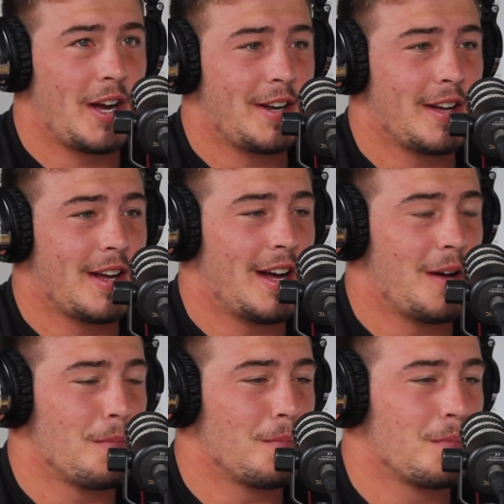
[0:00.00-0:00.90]
to
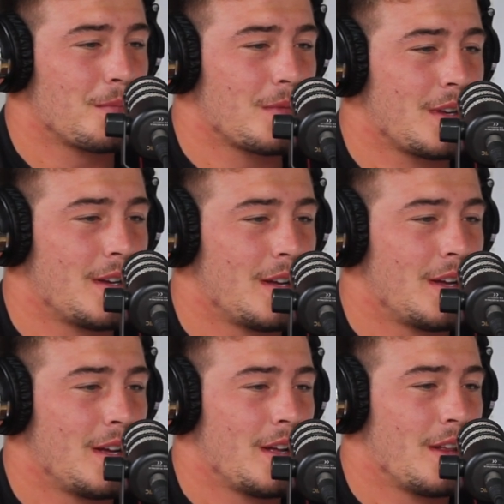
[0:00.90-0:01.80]

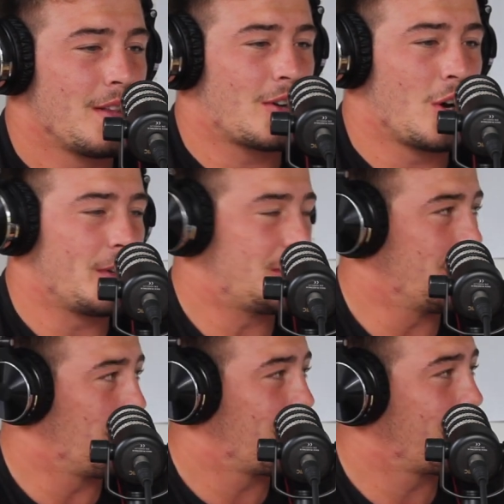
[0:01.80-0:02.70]
the coffee shop to
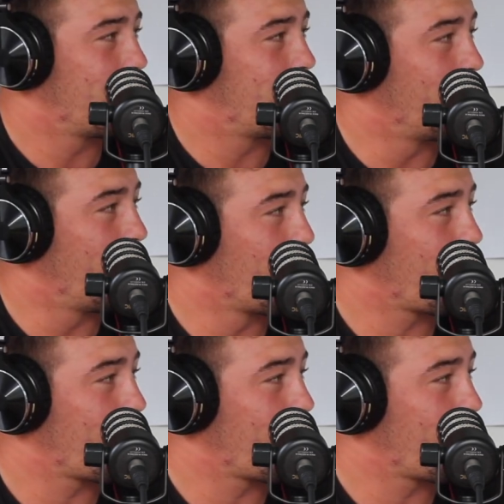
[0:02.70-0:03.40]
Deville's.